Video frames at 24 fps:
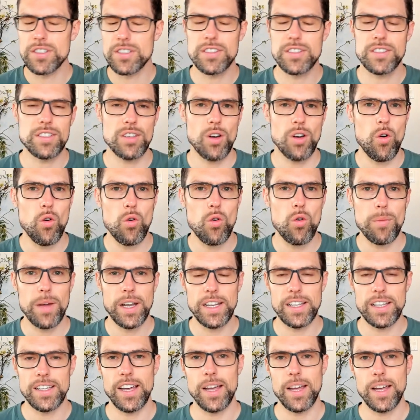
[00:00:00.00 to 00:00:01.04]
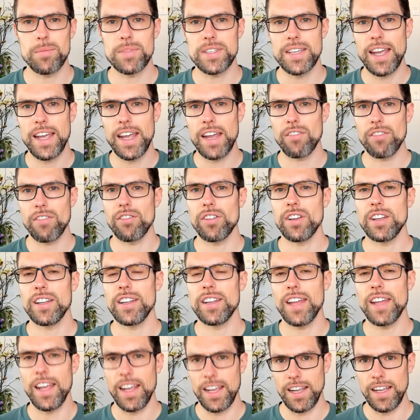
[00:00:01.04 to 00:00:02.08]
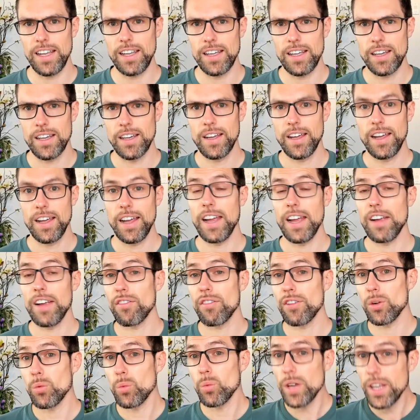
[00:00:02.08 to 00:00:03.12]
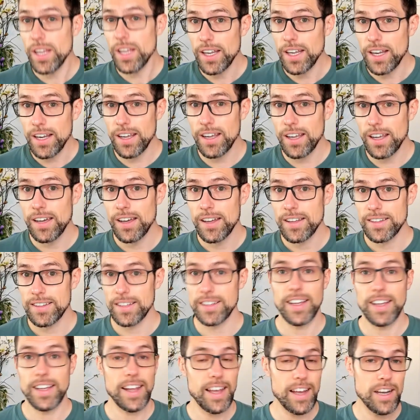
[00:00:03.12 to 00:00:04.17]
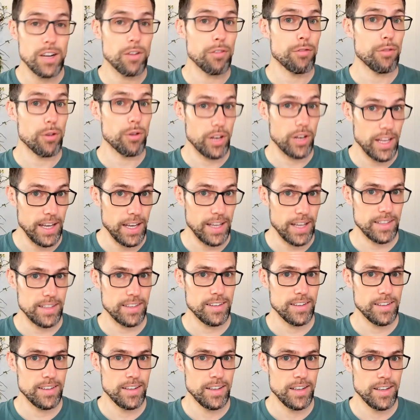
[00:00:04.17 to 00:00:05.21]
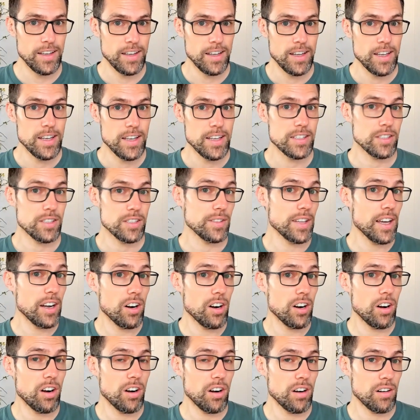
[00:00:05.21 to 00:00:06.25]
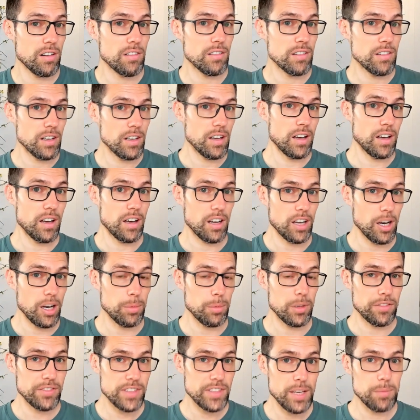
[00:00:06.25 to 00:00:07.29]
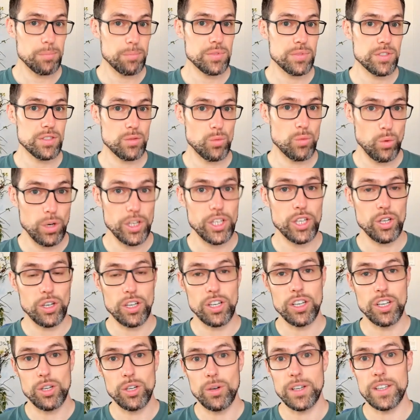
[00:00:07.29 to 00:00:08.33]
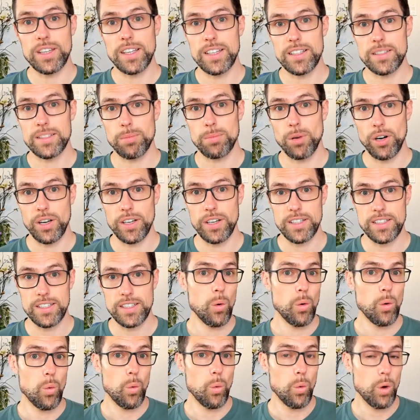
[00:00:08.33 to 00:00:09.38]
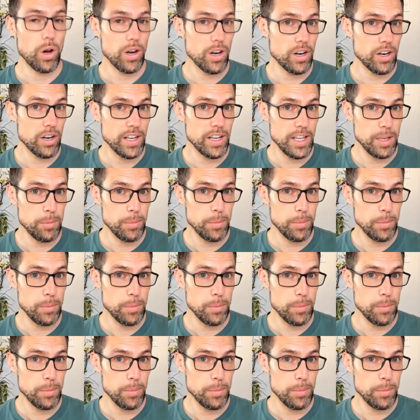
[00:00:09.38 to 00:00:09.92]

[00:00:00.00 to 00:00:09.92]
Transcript: so many times every day, every week, that they kind of forget. So there are a couple of tips. What you can do at this point is, what are the